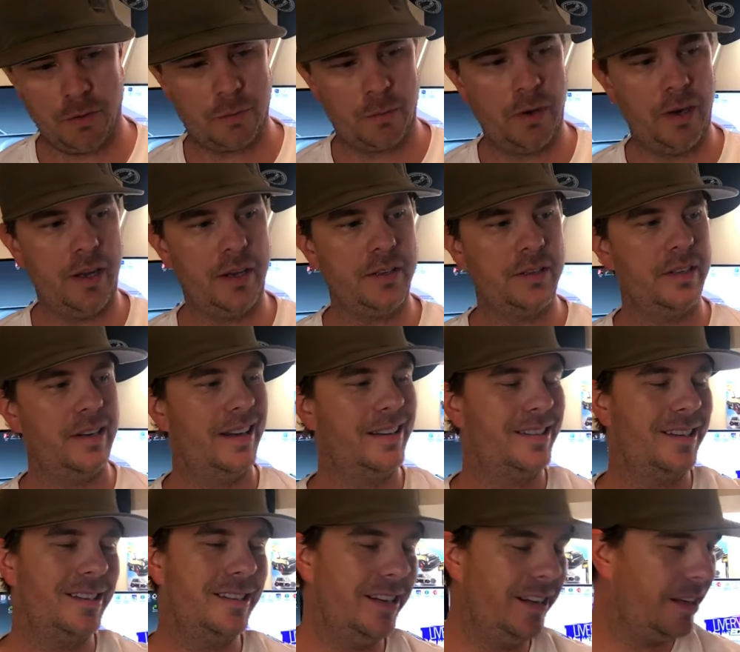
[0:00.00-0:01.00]
with rigs and
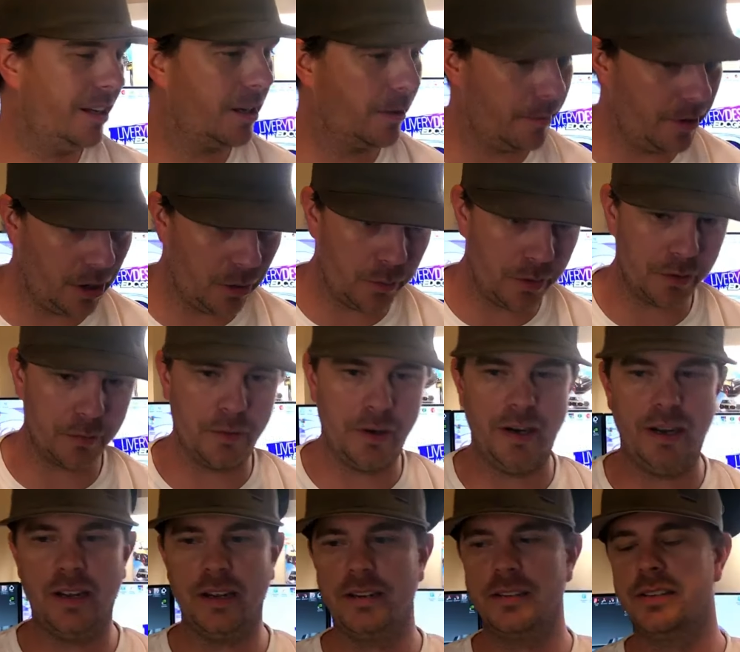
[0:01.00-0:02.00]
SSD coming out with
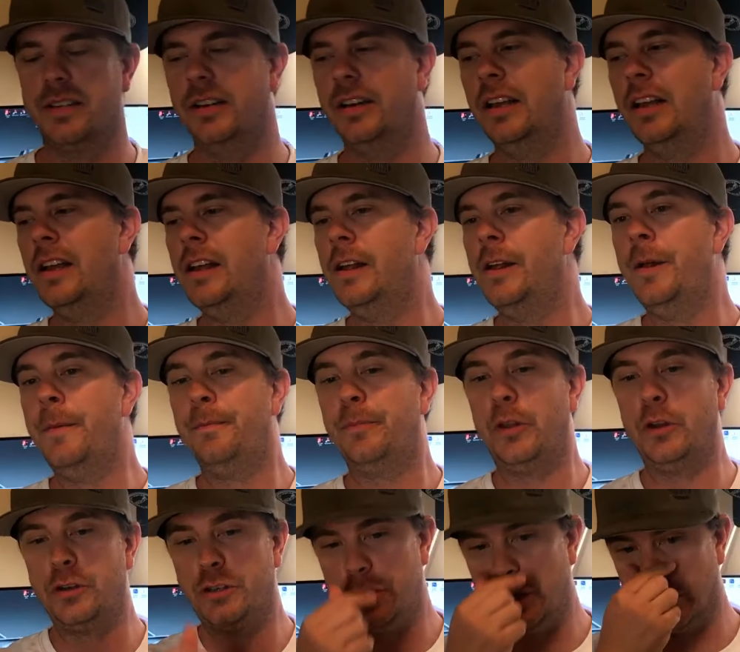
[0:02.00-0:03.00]
rigs, and
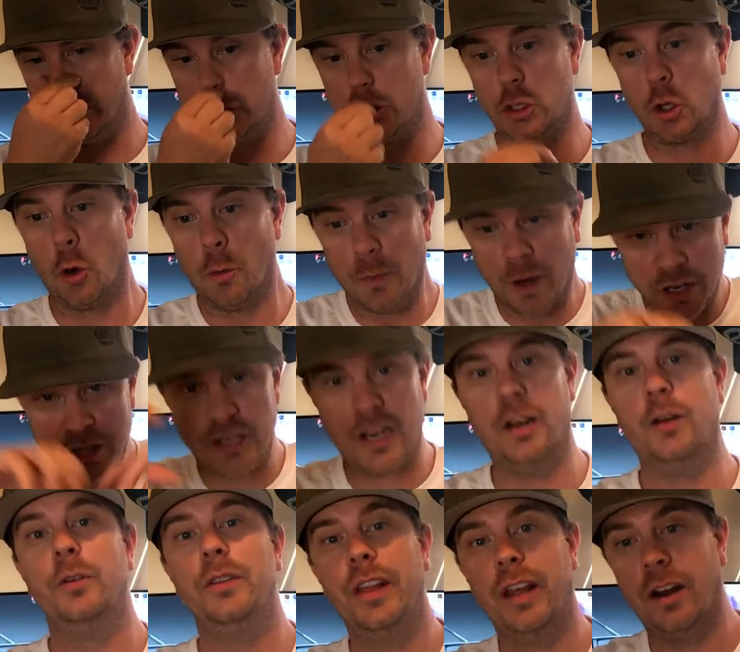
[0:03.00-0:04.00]
there's just so much
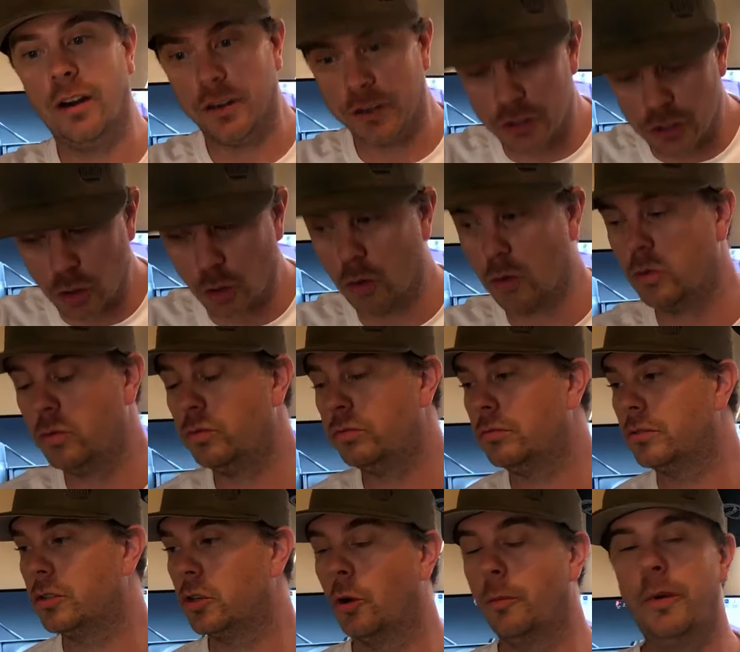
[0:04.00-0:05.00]
out there and so
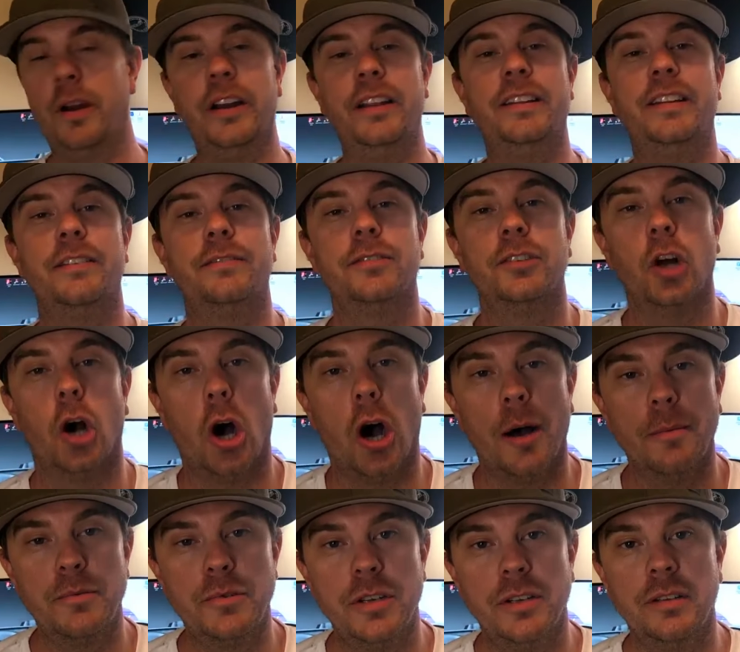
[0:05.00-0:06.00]
many different
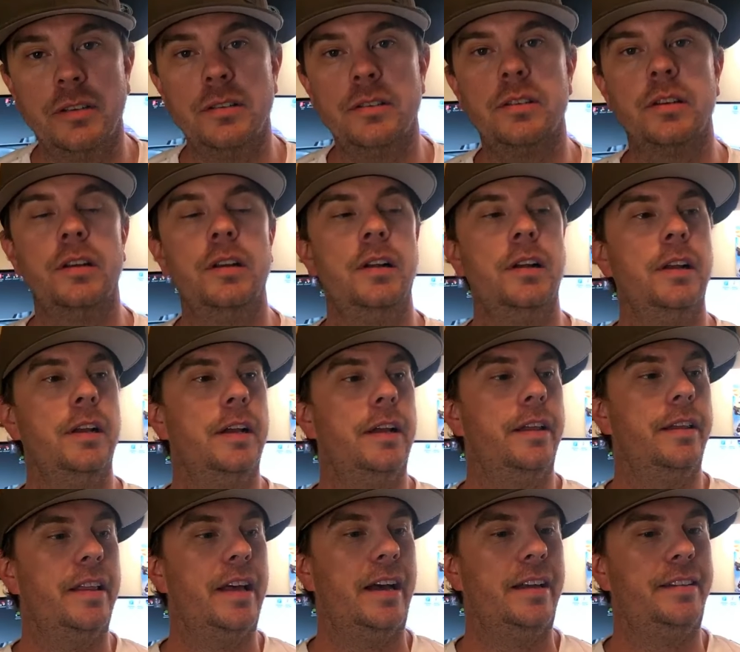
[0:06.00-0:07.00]
options
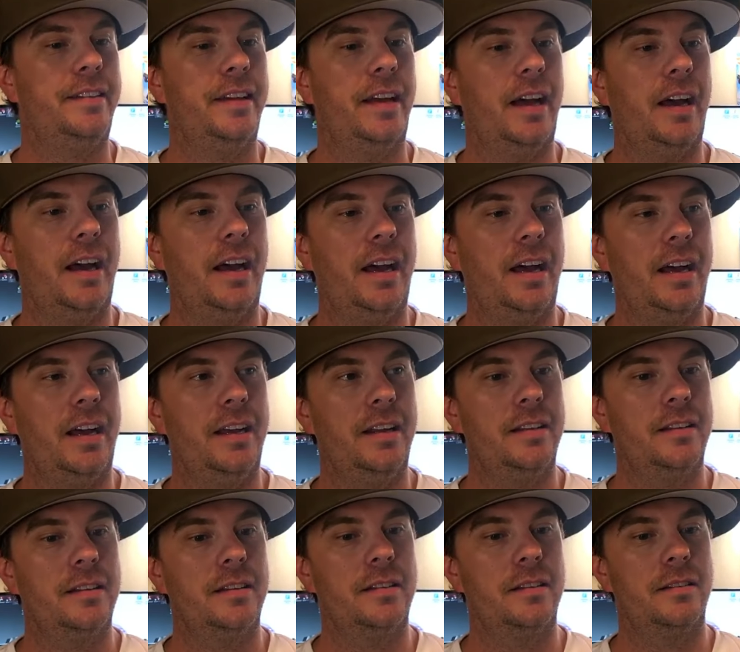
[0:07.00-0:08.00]
that
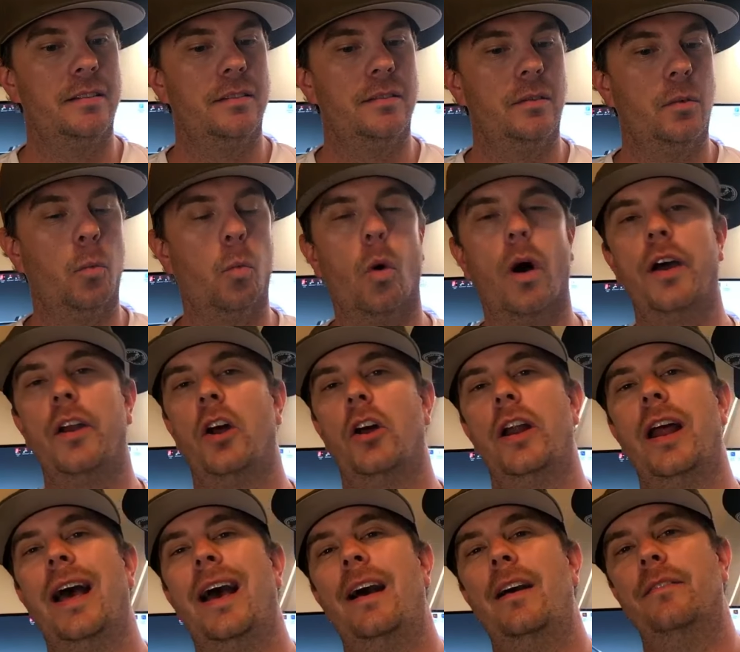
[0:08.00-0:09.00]
why
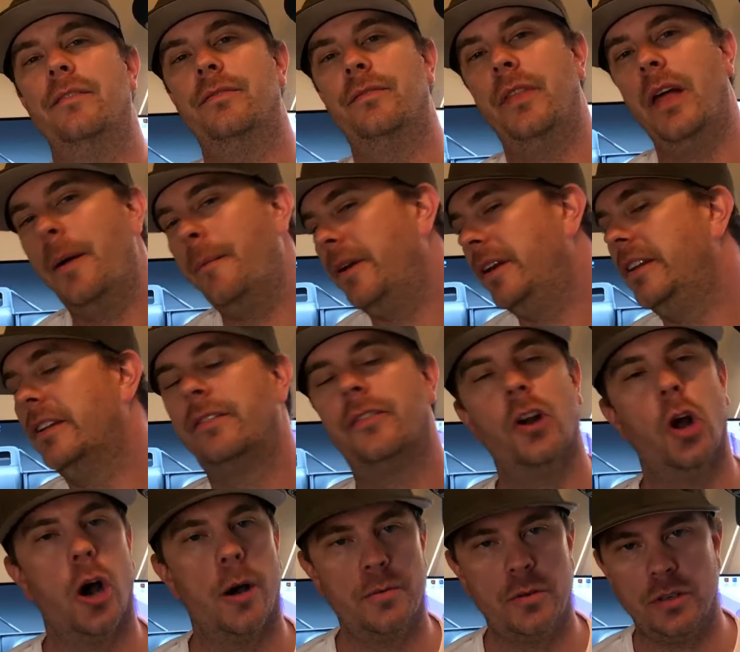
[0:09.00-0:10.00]
not have that many
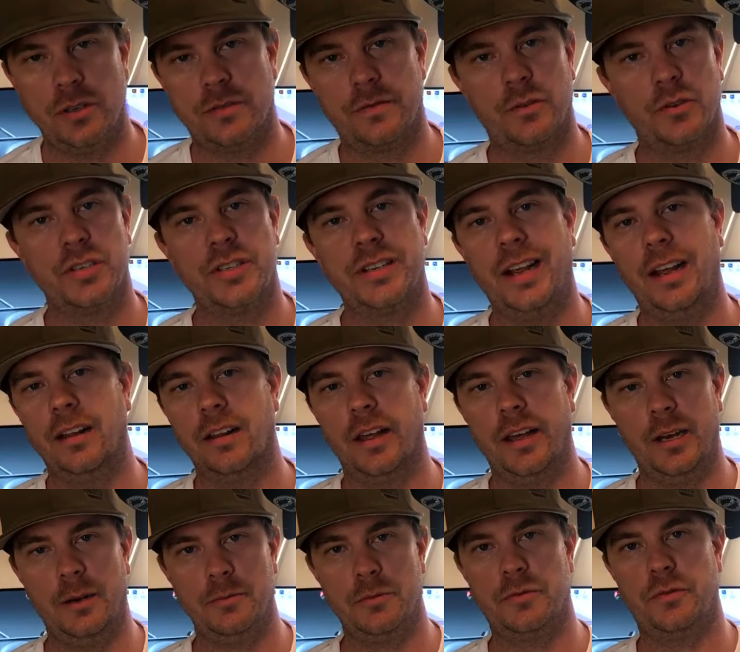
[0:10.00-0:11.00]
different options for scale
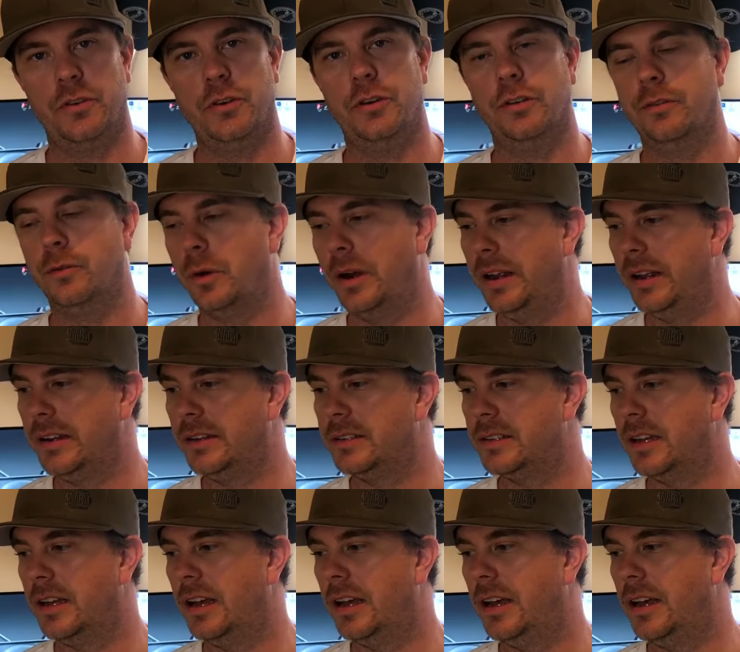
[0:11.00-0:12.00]
items for your
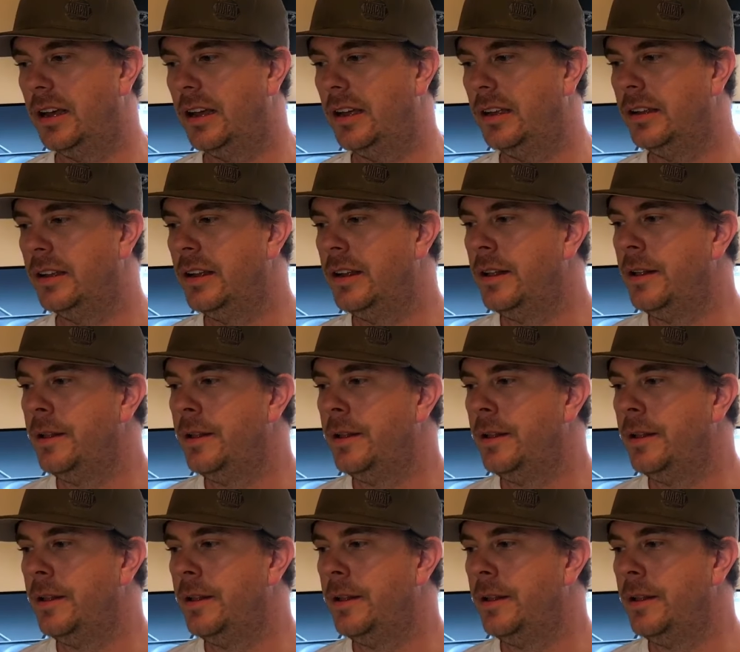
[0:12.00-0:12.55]
rigs? I